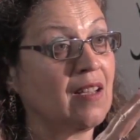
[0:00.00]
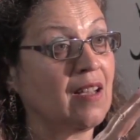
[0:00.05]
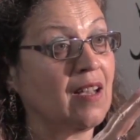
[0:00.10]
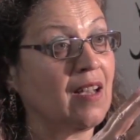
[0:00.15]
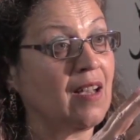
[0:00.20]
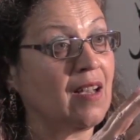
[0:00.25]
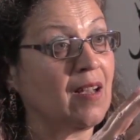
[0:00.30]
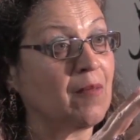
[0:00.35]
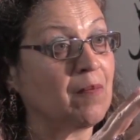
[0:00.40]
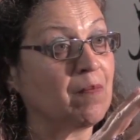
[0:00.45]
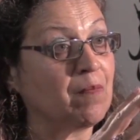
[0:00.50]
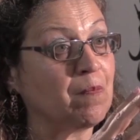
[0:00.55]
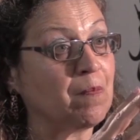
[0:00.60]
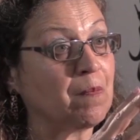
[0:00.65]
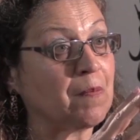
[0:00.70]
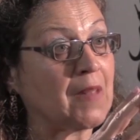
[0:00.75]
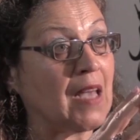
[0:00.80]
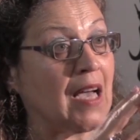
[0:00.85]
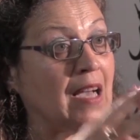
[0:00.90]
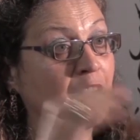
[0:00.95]

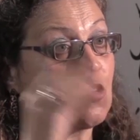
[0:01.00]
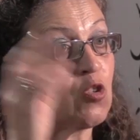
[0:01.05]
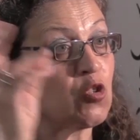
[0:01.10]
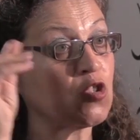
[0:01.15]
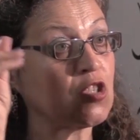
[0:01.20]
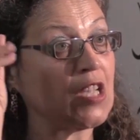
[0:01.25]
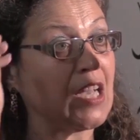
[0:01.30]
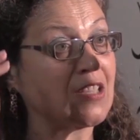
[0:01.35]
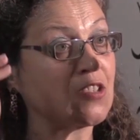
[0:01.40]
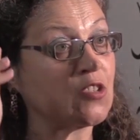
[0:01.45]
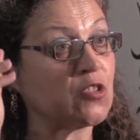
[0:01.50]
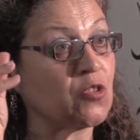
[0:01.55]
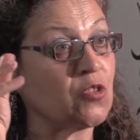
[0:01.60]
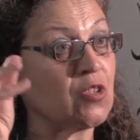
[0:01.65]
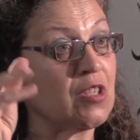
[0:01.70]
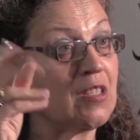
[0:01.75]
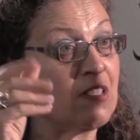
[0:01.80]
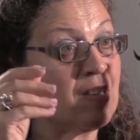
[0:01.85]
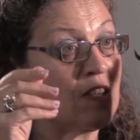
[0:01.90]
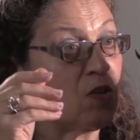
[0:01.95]
um,
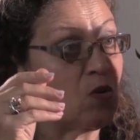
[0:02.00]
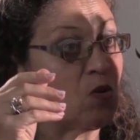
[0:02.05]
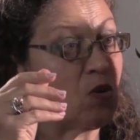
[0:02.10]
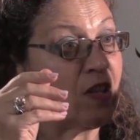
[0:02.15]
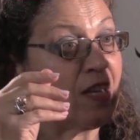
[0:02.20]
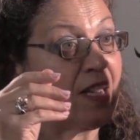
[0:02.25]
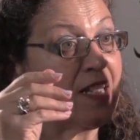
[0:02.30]
Anglo-Saxon in the old